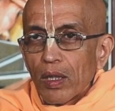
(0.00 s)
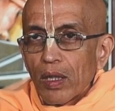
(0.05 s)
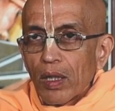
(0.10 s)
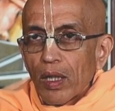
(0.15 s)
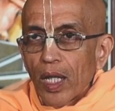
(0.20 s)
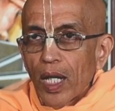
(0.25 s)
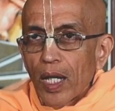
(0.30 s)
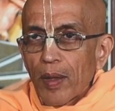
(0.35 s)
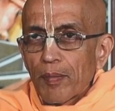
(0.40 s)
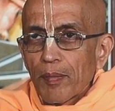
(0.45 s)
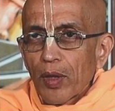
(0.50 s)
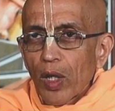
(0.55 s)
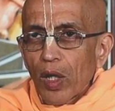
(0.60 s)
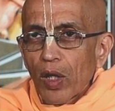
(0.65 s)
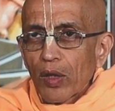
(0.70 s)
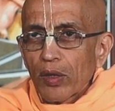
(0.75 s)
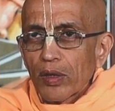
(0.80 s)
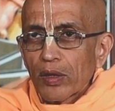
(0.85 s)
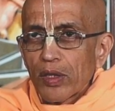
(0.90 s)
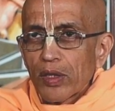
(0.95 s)
I am
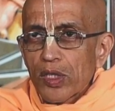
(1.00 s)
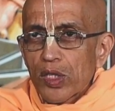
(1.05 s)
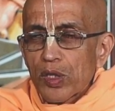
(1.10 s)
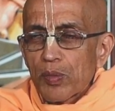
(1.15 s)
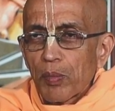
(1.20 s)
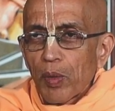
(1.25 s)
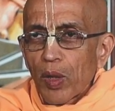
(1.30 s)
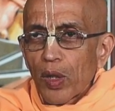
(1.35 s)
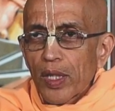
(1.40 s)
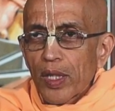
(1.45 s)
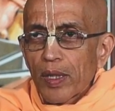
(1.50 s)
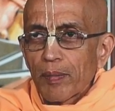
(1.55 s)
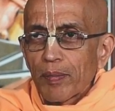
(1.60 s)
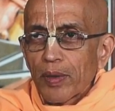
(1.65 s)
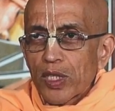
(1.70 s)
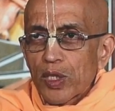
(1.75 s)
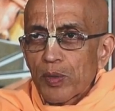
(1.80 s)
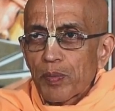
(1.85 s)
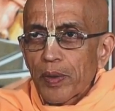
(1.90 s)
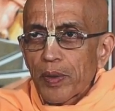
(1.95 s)
not this body but
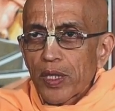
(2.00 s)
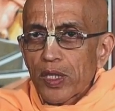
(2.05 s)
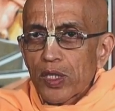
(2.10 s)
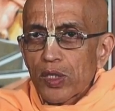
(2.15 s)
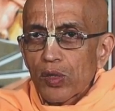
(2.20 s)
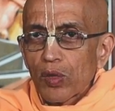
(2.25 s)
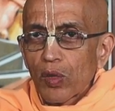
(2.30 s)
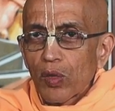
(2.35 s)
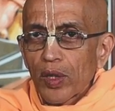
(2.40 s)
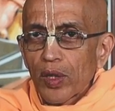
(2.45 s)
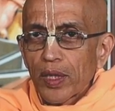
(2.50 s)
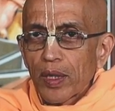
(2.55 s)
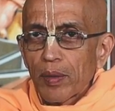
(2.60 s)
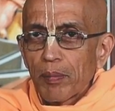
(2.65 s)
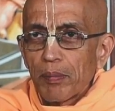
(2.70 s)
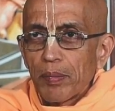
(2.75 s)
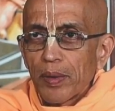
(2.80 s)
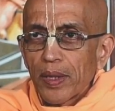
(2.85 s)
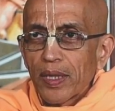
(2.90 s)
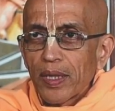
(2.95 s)
spirit soul in the
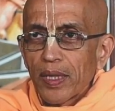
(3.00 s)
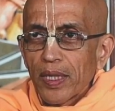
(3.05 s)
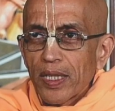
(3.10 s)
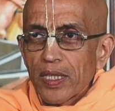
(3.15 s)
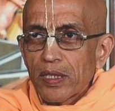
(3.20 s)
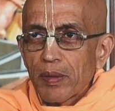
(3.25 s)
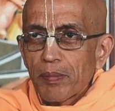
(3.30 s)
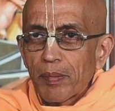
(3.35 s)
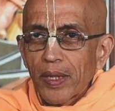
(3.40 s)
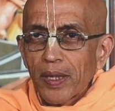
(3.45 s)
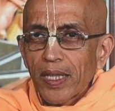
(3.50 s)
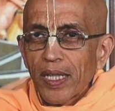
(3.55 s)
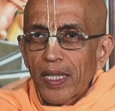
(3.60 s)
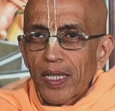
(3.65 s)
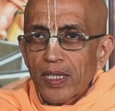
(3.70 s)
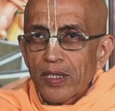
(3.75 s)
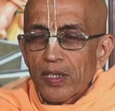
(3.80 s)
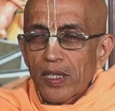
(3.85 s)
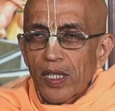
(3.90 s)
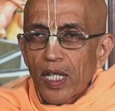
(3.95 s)
beginning is the beginning
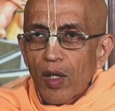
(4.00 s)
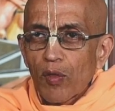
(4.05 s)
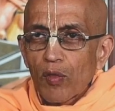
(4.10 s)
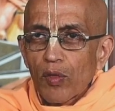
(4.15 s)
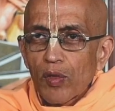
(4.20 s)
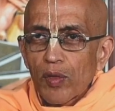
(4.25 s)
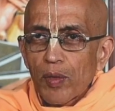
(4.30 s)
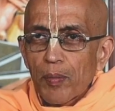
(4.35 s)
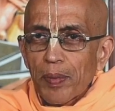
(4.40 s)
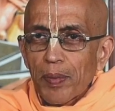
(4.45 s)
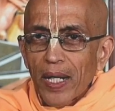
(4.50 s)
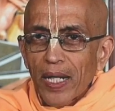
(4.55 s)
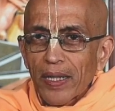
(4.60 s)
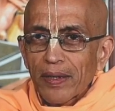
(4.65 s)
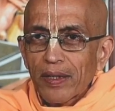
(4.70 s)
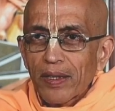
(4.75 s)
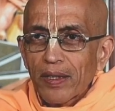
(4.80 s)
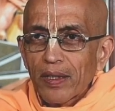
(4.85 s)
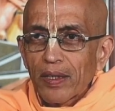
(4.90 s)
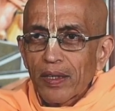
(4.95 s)
lesson. How do you
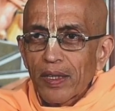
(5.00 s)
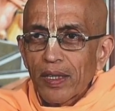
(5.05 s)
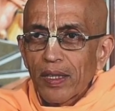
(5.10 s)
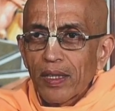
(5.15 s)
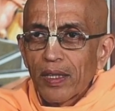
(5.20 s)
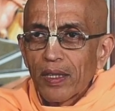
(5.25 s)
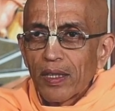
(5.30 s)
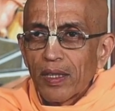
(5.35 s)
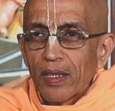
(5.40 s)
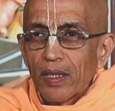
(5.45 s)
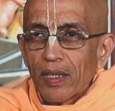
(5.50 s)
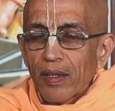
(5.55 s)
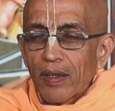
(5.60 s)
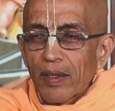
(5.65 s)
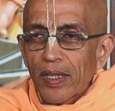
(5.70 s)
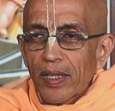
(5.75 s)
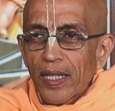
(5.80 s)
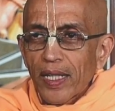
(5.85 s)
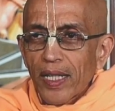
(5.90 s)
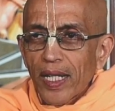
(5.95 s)
practically
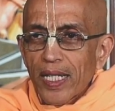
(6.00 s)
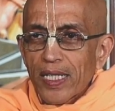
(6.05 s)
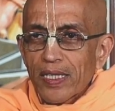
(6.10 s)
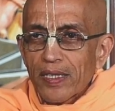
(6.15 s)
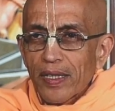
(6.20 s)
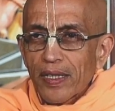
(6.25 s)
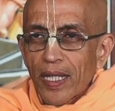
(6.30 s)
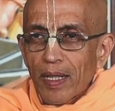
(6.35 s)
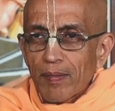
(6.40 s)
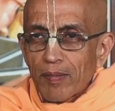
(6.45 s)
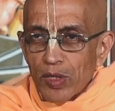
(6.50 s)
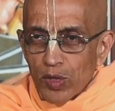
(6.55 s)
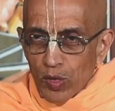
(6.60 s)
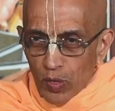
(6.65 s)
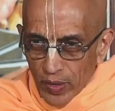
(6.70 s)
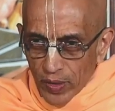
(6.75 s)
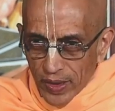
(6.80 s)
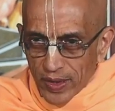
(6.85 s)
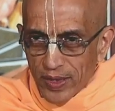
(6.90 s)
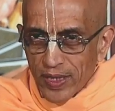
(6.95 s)
realize that I am the soul?
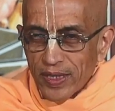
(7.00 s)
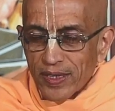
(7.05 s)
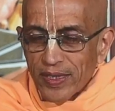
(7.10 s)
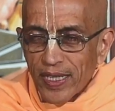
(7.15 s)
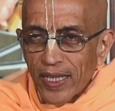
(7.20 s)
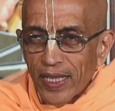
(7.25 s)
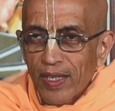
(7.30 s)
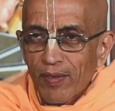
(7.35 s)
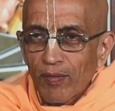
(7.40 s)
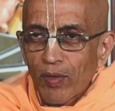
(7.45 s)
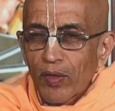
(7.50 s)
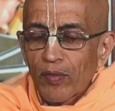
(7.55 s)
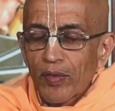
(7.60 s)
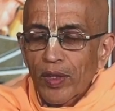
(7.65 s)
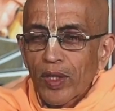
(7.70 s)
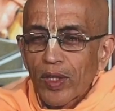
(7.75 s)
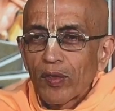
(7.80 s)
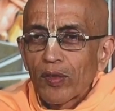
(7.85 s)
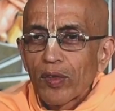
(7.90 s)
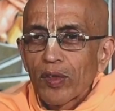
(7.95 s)
That's exactly what we're
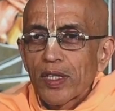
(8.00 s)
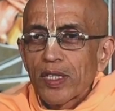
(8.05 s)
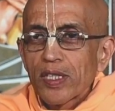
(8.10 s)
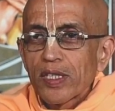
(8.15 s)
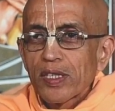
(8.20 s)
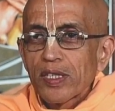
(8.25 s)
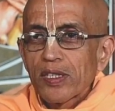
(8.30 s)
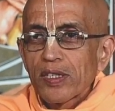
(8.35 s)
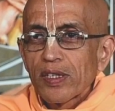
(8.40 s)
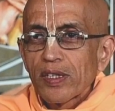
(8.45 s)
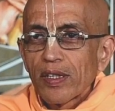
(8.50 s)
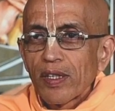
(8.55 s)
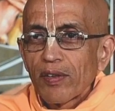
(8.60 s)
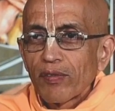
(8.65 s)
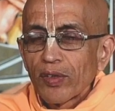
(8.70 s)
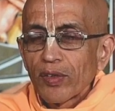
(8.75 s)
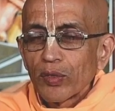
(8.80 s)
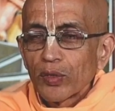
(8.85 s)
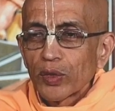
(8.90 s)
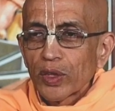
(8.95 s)
going to discuss in the
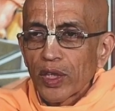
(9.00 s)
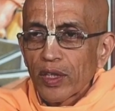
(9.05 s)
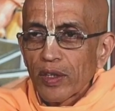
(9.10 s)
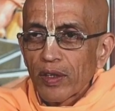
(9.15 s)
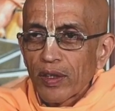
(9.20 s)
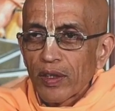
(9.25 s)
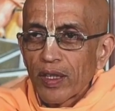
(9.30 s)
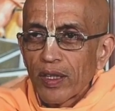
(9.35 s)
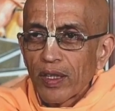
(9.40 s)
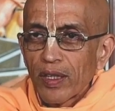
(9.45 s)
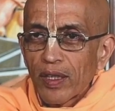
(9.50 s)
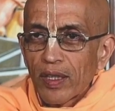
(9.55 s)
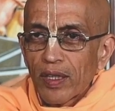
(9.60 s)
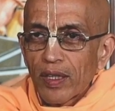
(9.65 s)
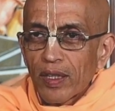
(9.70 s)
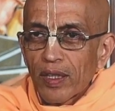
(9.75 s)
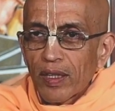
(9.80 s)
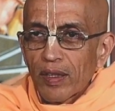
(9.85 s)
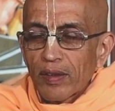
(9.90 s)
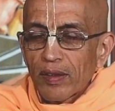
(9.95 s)
future.
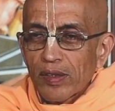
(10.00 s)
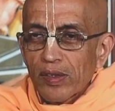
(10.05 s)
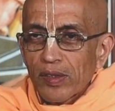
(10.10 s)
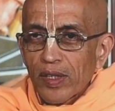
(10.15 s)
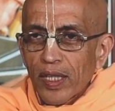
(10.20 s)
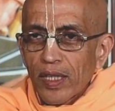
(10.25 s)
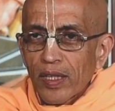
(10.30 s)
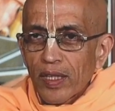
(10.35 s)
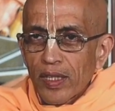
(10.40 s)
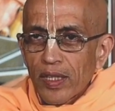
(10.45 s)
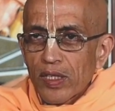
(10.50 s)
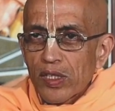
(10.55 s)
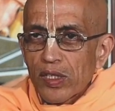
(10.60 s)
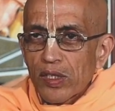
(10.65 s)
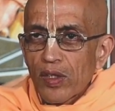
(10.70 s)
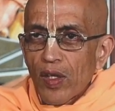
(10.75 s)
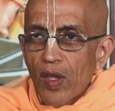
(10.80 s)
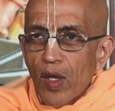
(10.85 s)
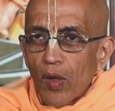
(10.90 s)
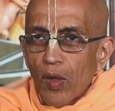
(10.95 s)
This thing it is
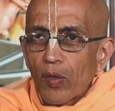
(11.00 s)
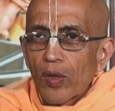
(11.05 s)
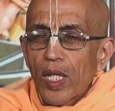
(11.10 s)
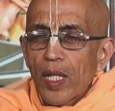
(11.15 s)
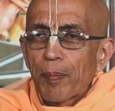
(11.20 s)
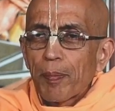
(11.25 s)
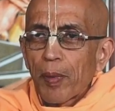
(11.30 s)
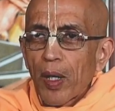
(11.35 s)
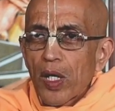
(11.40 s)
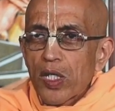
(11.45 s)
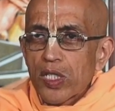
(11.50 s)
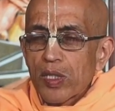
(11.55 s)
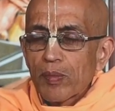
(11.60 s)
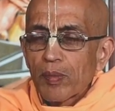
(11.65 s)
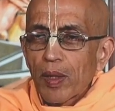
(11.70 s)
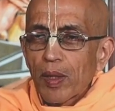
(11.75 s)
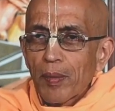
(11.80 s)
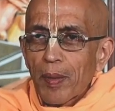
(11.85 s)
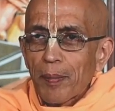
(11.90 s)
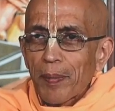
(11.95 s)
only possible
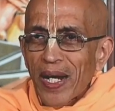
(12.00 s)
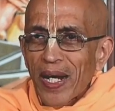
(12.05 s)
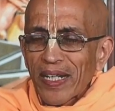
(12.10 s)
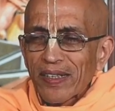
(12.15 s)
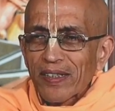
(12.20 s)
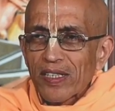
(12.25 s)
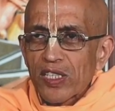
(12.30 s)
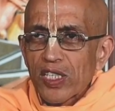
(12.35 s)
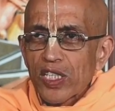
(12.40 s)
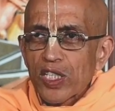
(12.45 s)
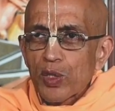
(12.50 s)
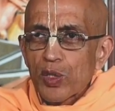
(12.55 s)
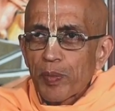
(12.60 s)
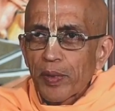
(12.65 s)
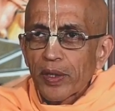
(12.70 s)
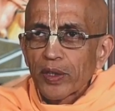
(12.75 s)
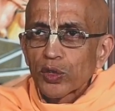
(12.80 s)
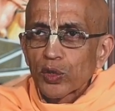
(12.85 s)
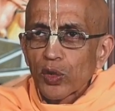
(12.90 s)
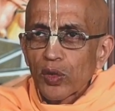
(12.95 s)
by practicing
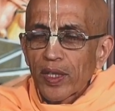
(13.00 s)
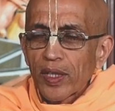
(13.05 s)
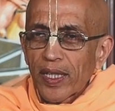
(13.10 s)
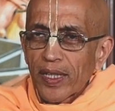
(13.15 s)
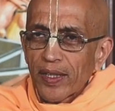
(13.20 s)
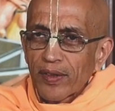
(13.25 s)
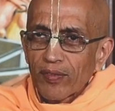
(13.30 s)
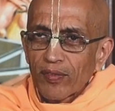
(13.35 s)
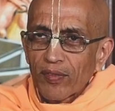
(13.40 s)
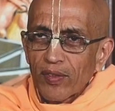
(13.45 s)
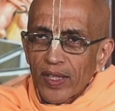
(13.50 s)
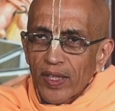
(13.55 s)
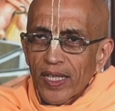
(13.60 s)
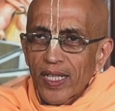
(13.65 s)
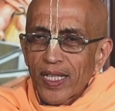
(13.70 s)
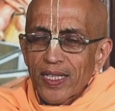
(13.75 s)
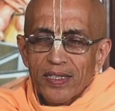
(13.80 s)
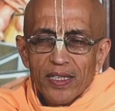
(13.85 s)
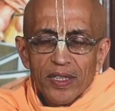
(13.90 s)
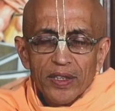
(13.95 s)
spiritual life.
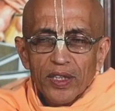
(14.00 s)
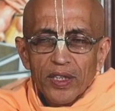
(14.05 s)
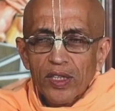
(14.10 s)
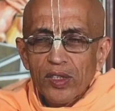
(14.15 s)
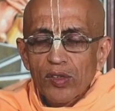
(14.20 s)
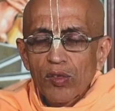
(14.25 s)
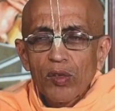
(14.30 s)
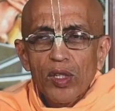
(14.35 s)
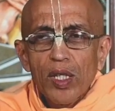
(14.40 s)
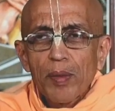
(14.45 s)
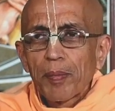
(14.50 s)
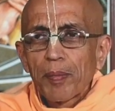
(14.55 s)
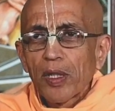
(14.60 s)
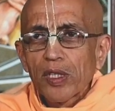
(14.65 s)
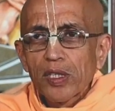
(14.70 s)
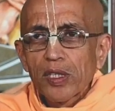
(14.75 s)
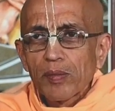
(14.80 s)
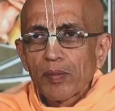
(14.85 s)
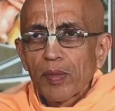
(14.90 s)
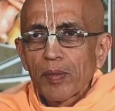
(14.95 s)
Realization is only
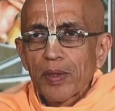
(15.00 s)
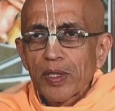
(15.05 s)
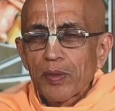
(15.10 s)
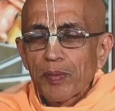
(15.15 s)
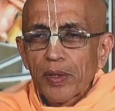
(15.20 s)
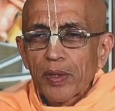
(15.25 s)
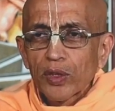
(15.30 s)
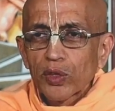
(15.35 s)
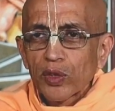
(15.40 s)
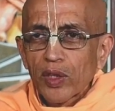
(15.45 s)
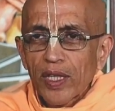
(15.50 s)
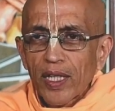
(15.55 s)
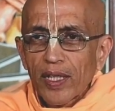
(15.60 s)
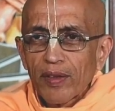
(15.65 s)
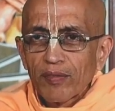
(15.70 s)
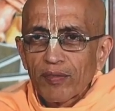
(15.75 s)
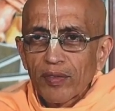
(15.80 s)
possible with spiritual life.